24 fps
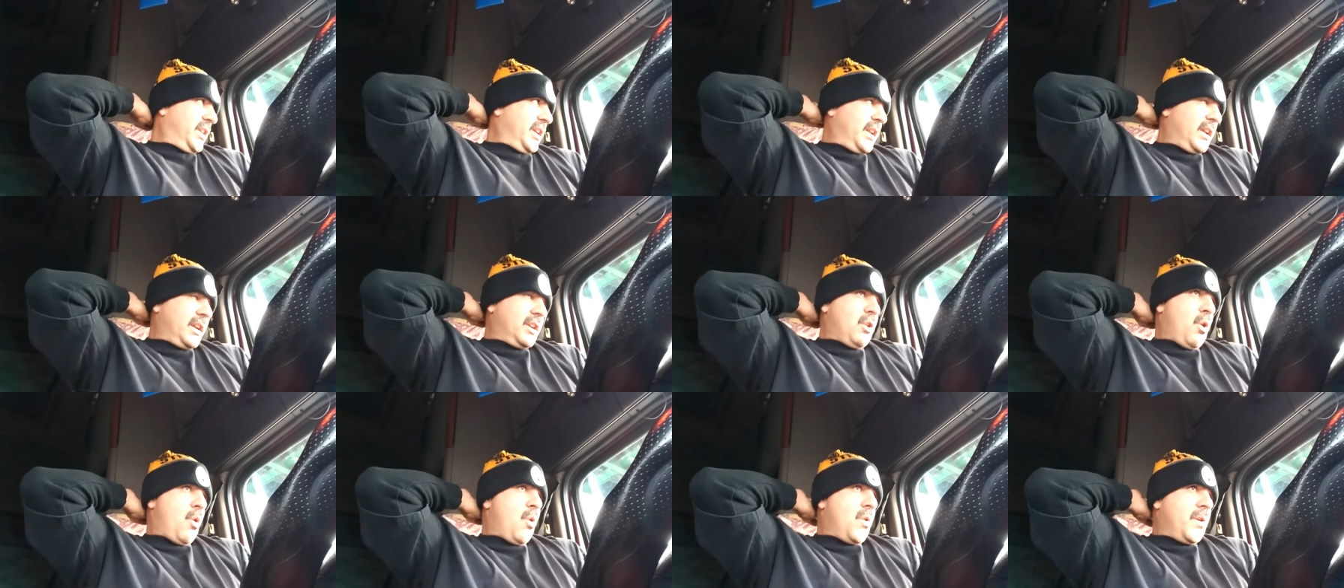get
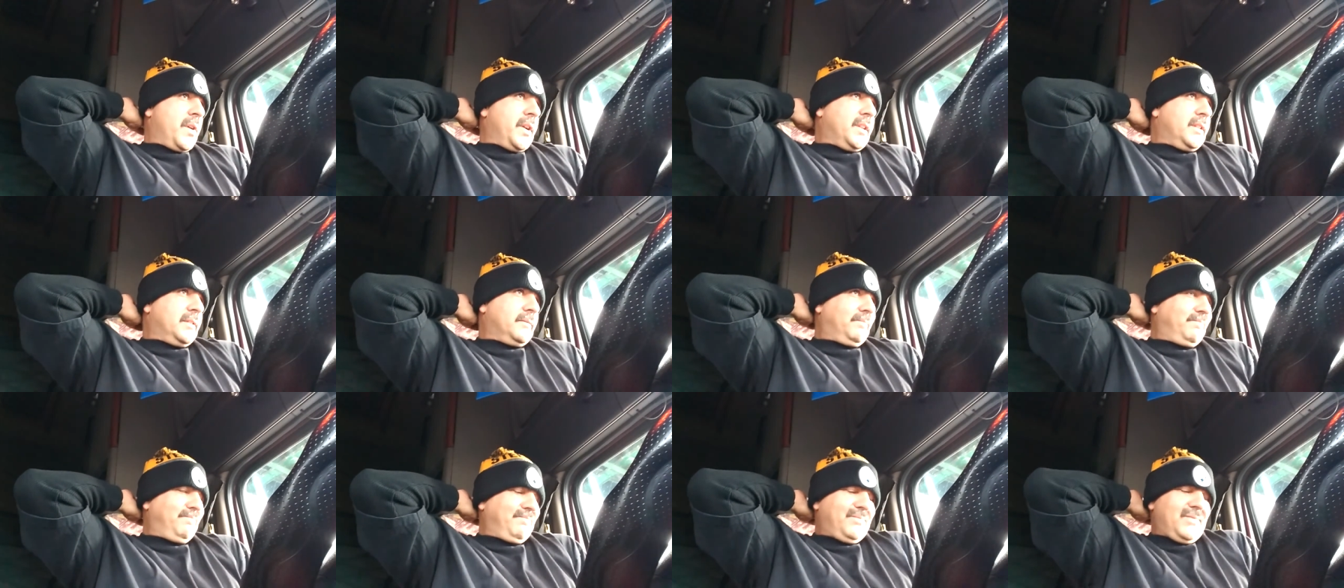it
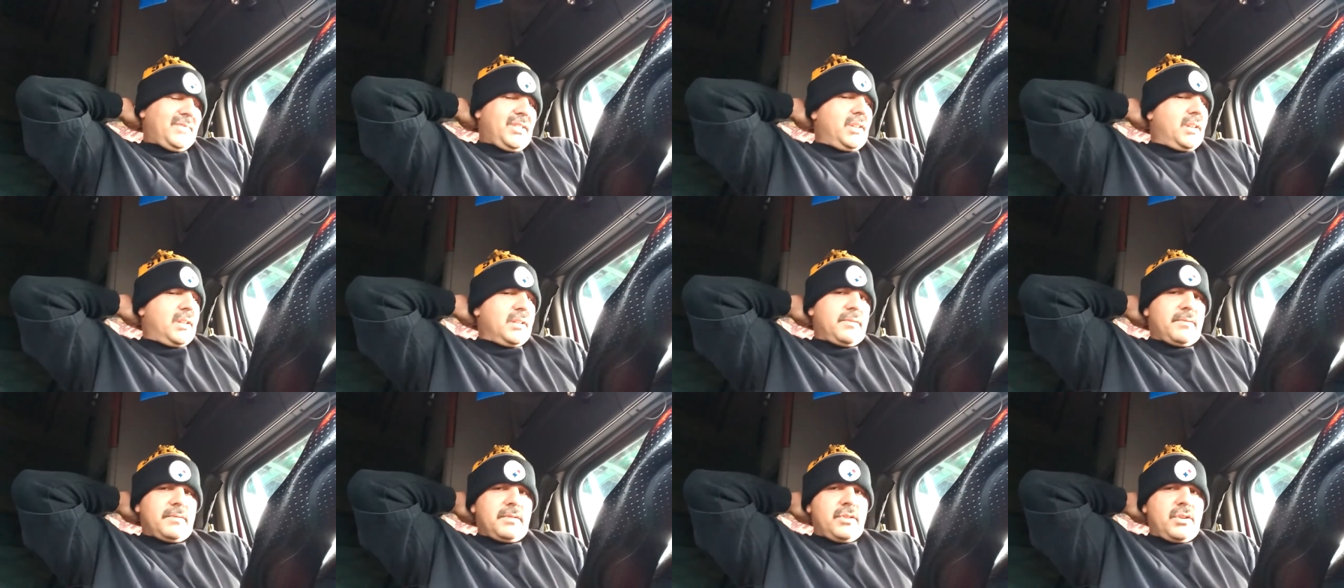going,
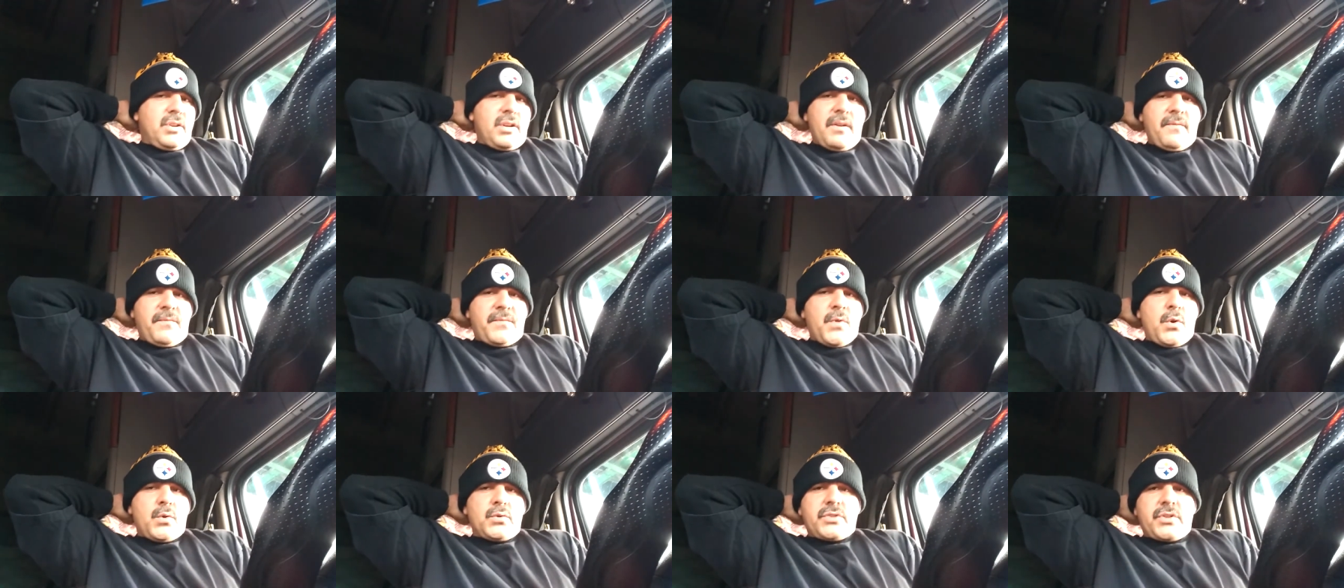you
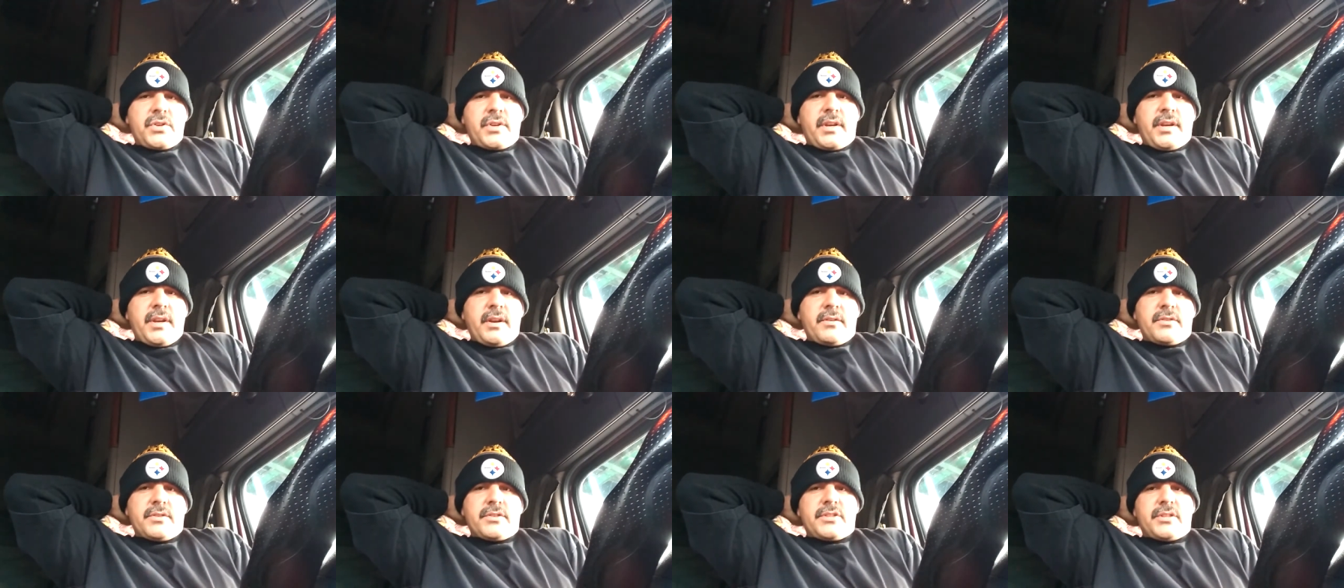can float your
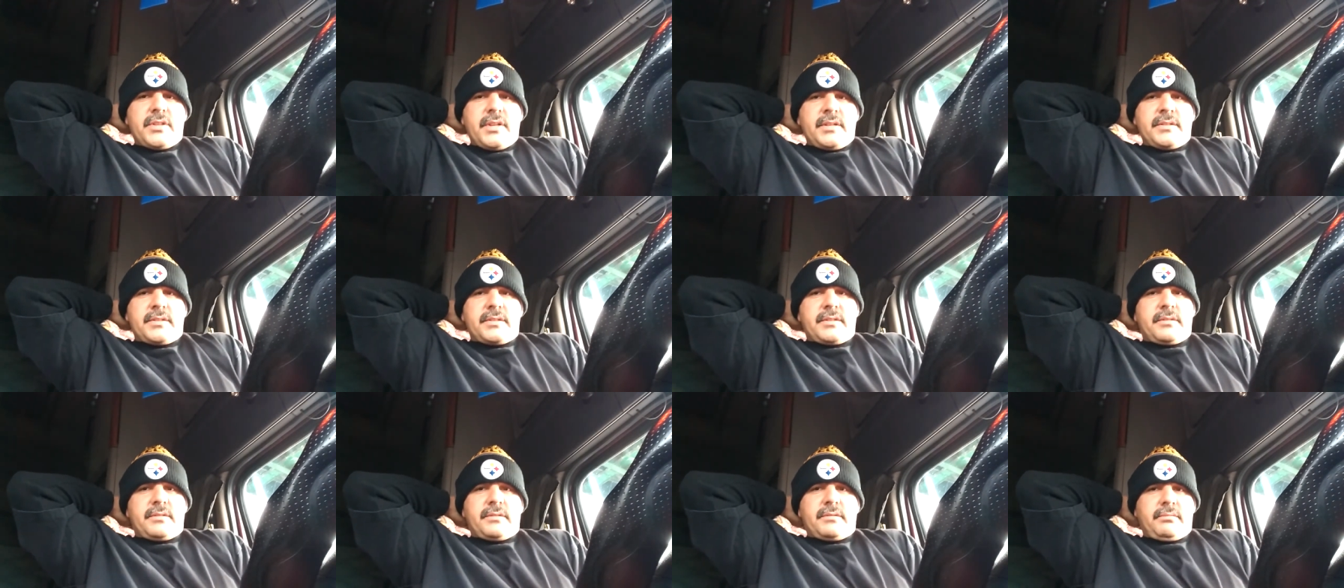gears.
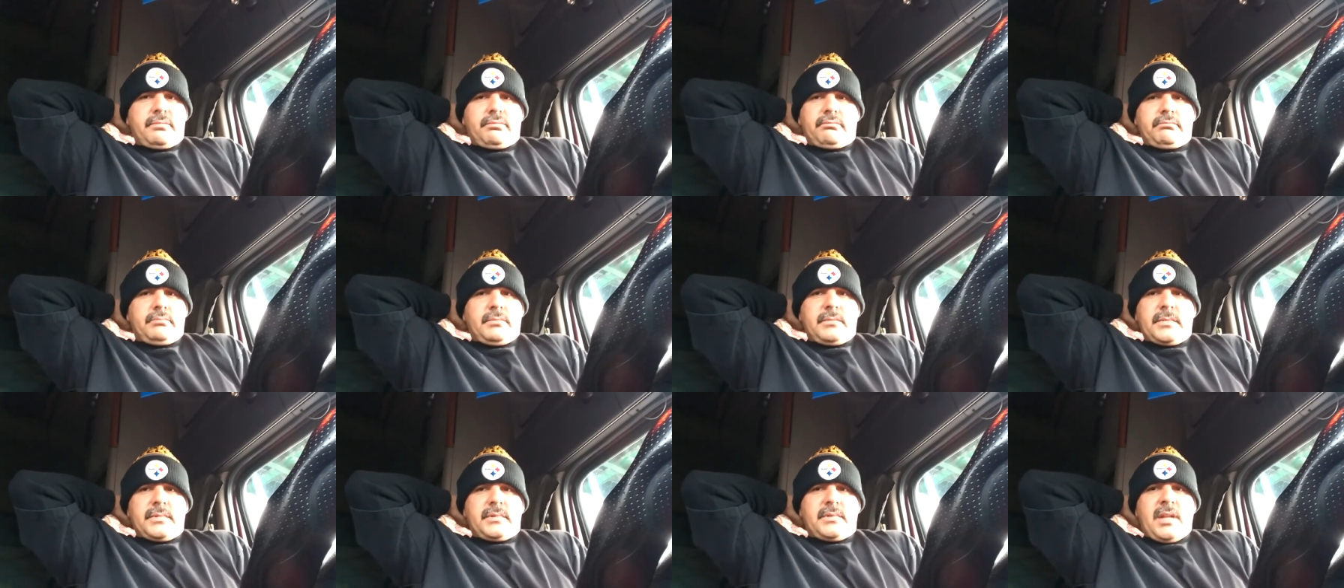
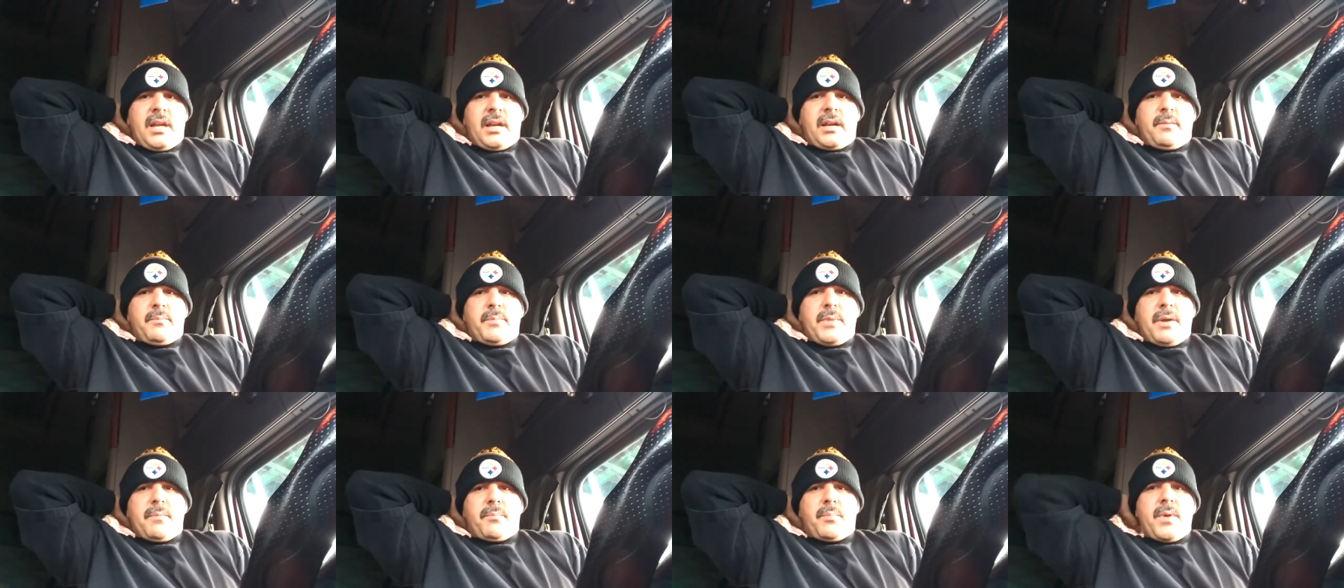It's not
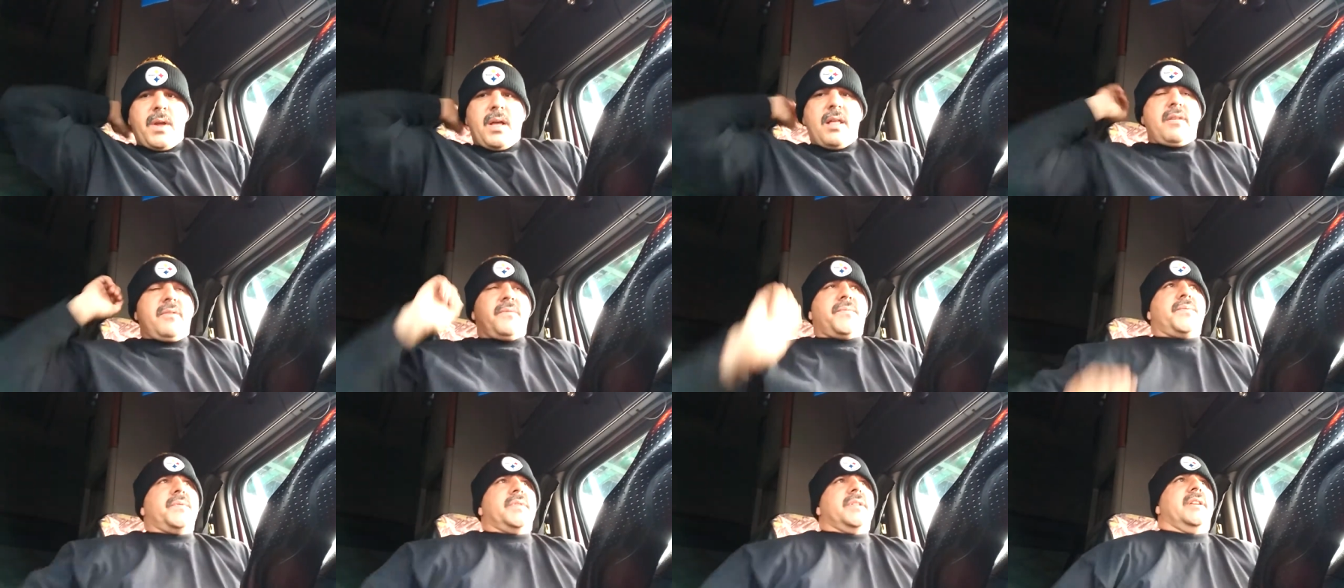gonna be a
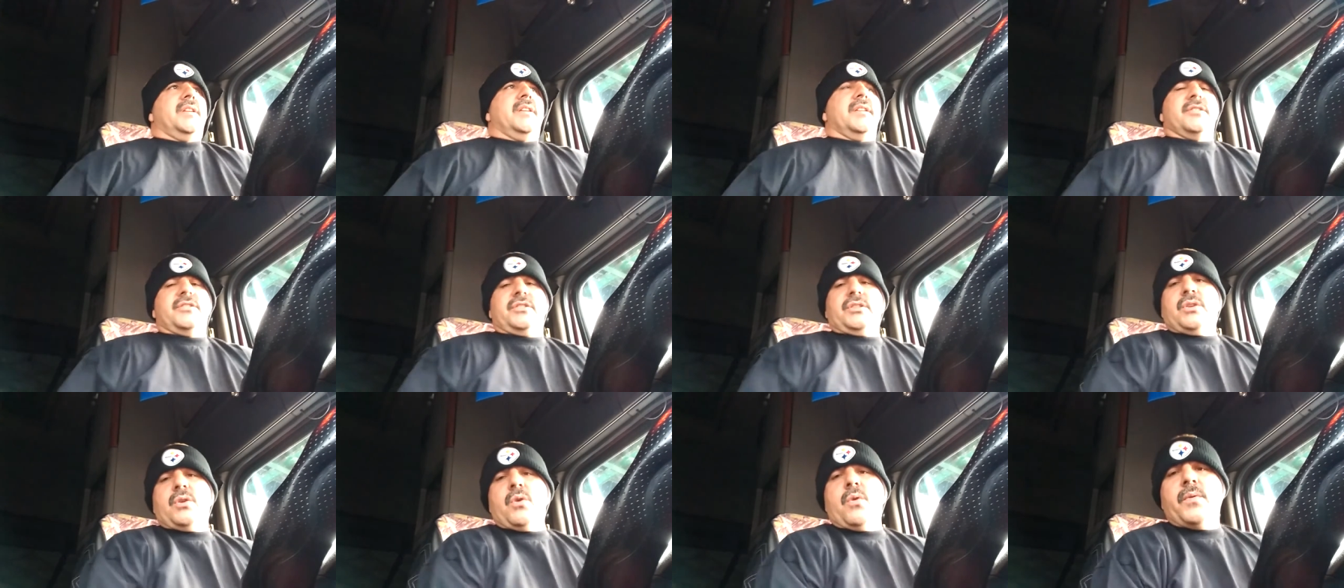problem for the
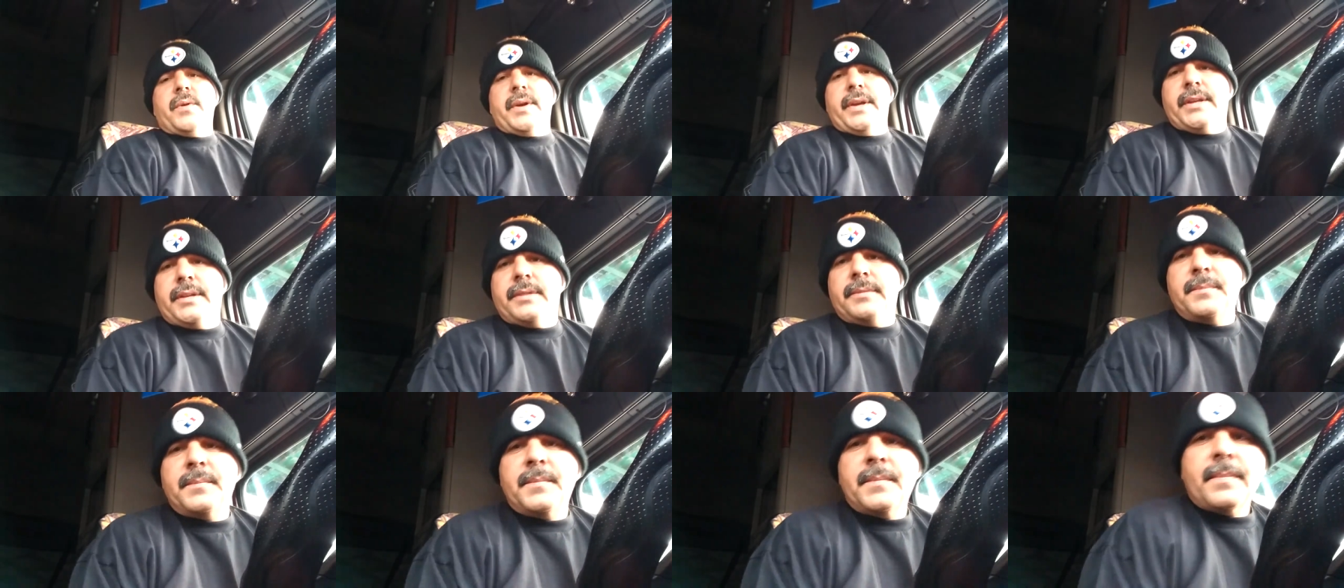gears to go
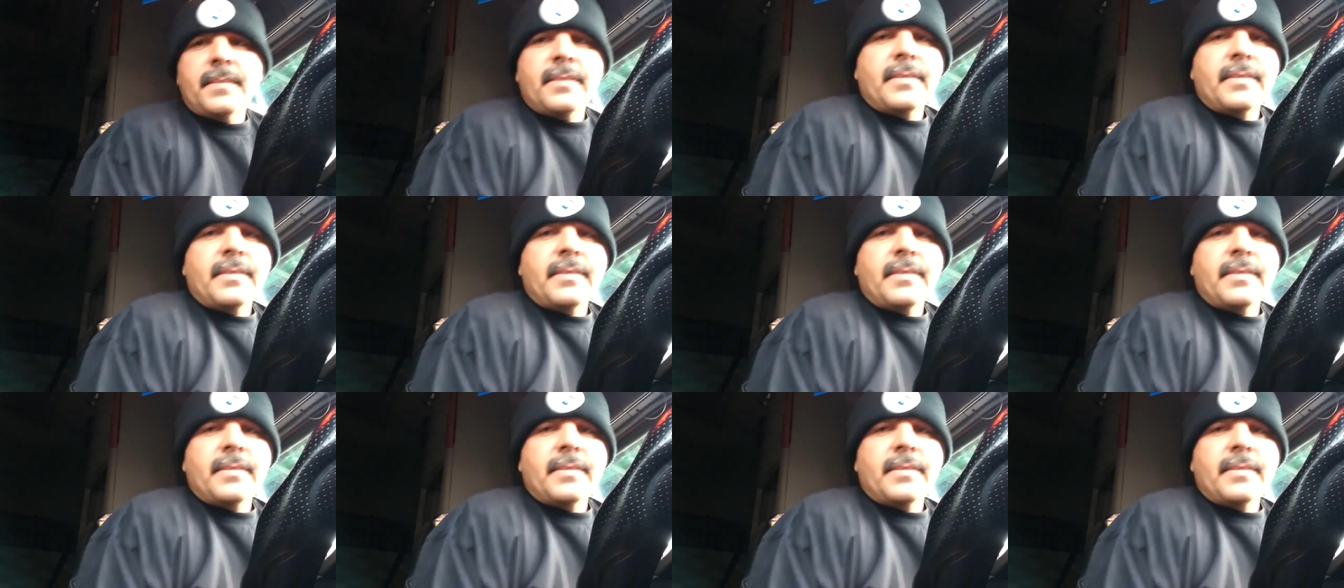in.